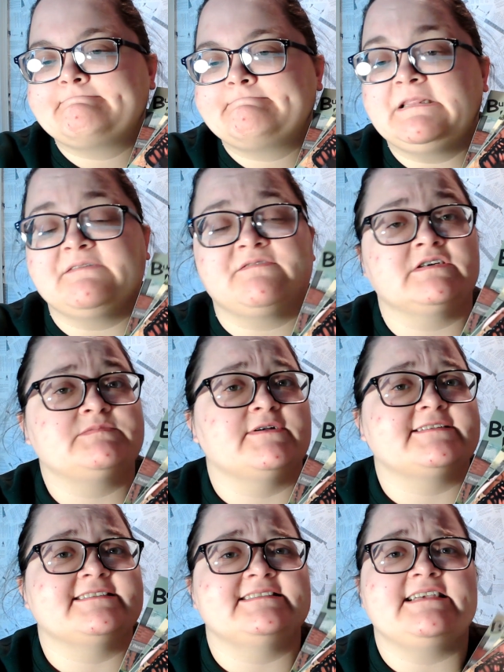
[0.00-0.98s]
the first
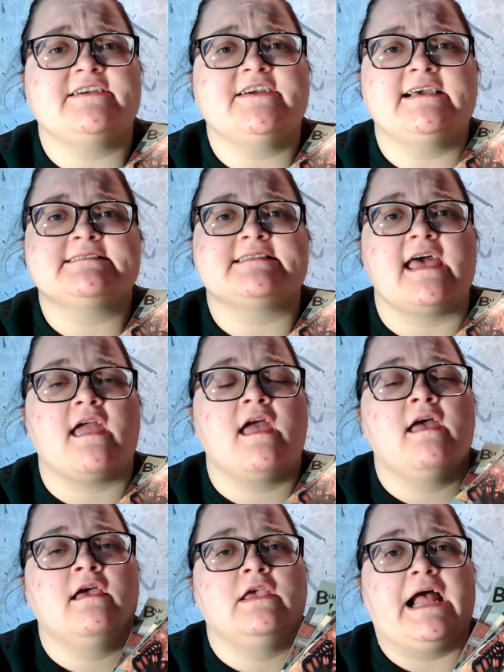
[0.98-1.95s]
books in the series.
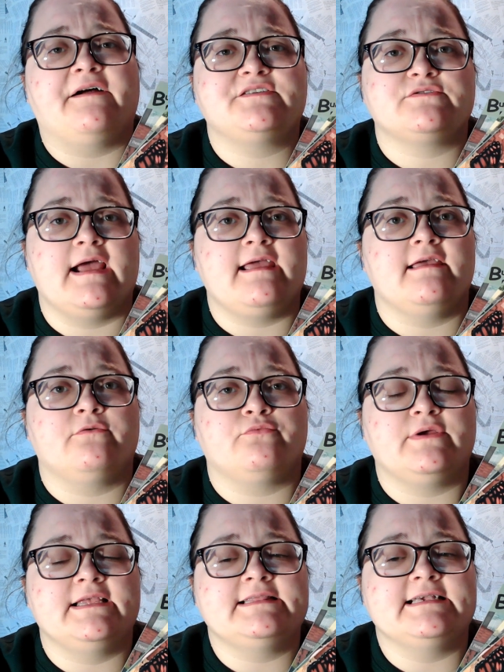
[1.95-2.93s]
You have to
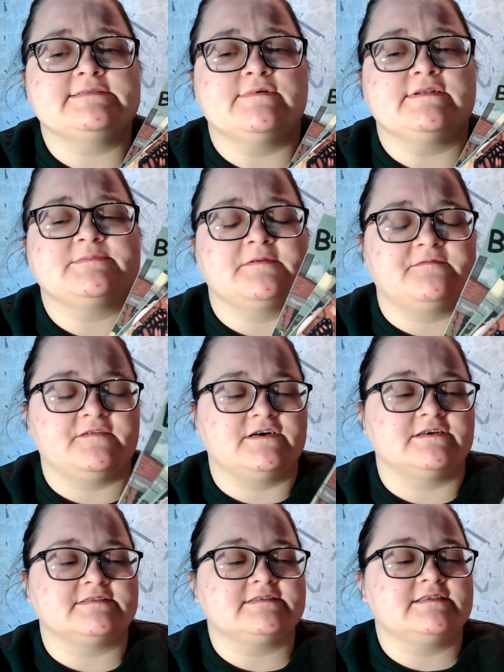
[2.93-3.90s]
read these ones
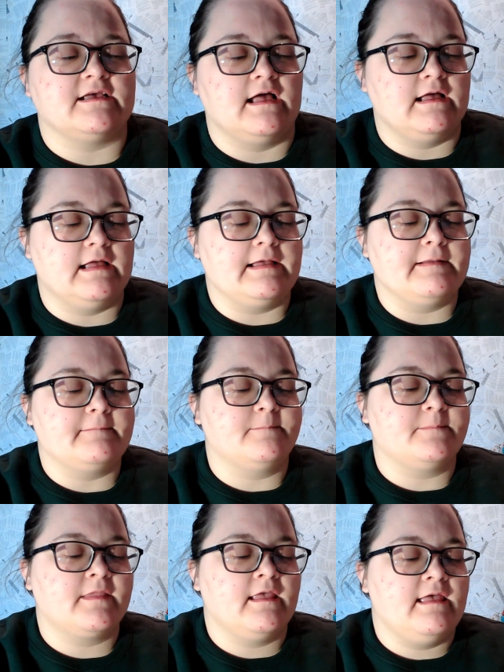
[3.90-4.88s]
first.
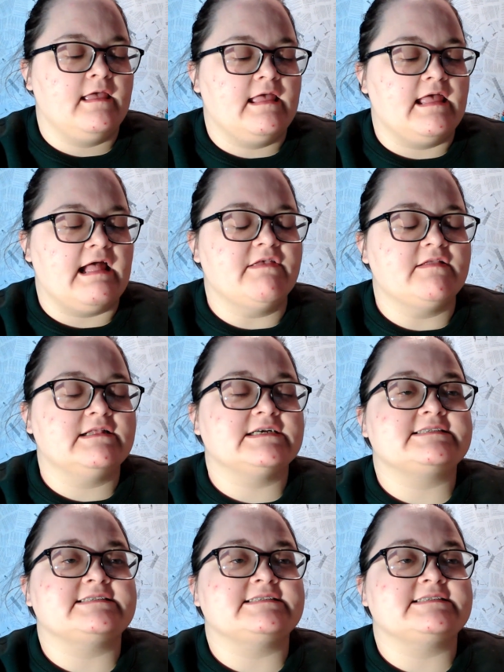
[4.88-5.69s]
And then there's